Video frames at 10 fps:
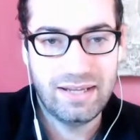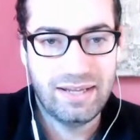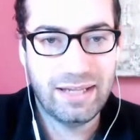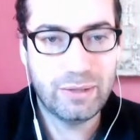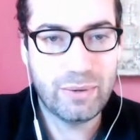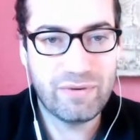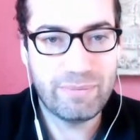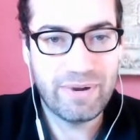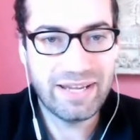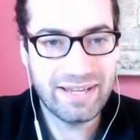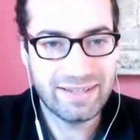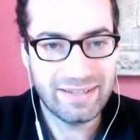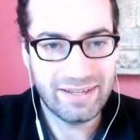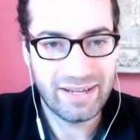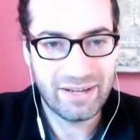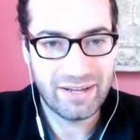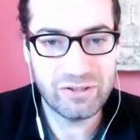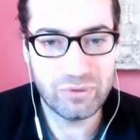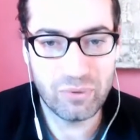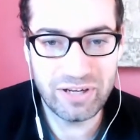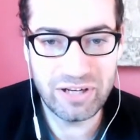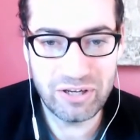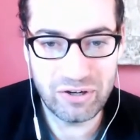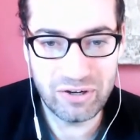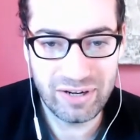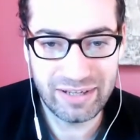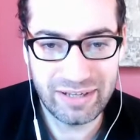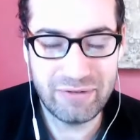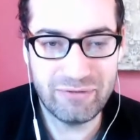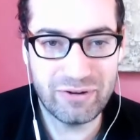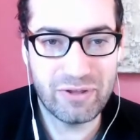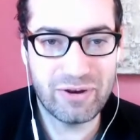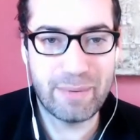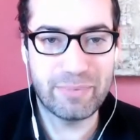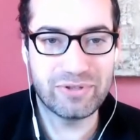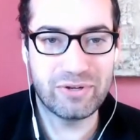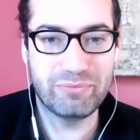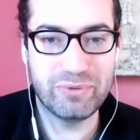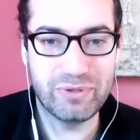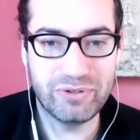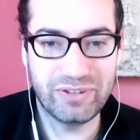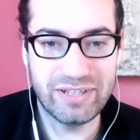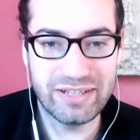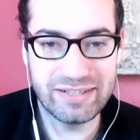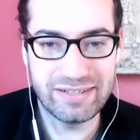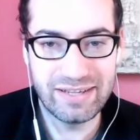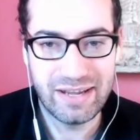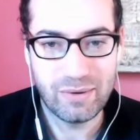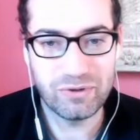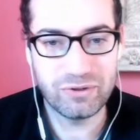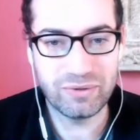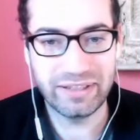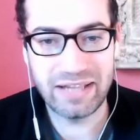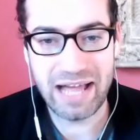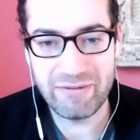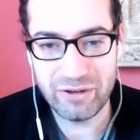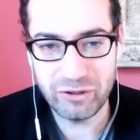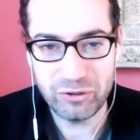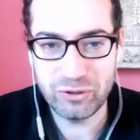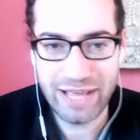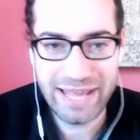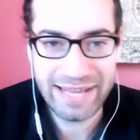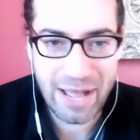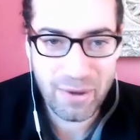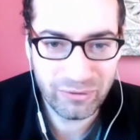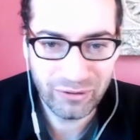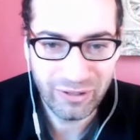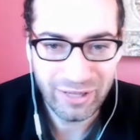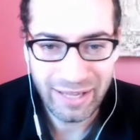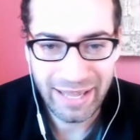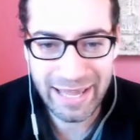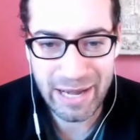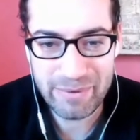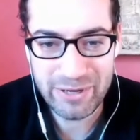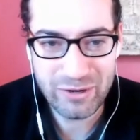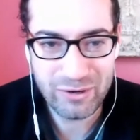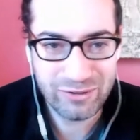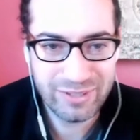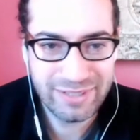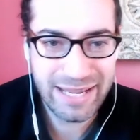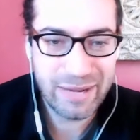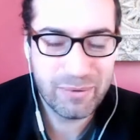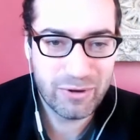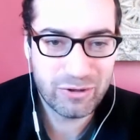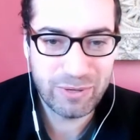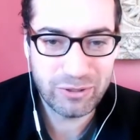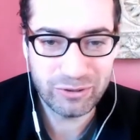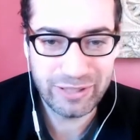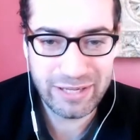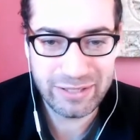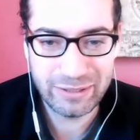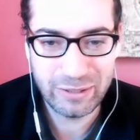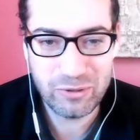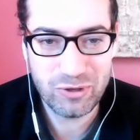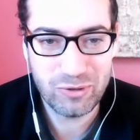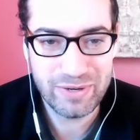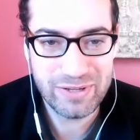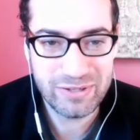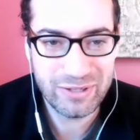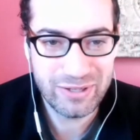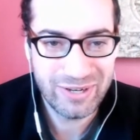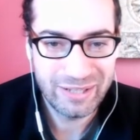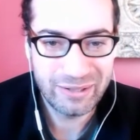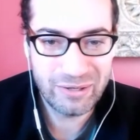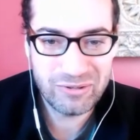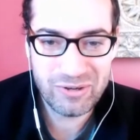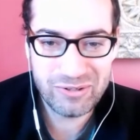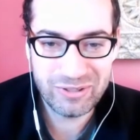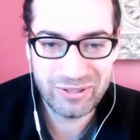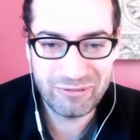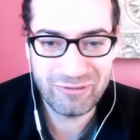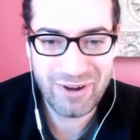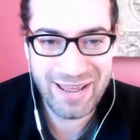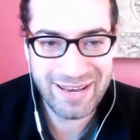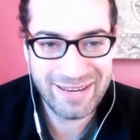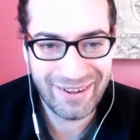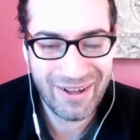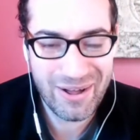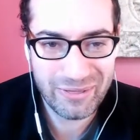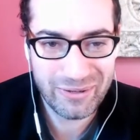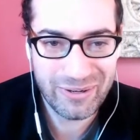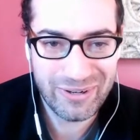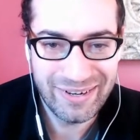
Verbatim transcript: Hello, everybody. Uh, Vince Horn here again for another episode of Buddhist Geeks. We're doing it live on Google Hangout, and I'm here today with our special guest, Lodro Rinzler. Lodro is a good friend, author,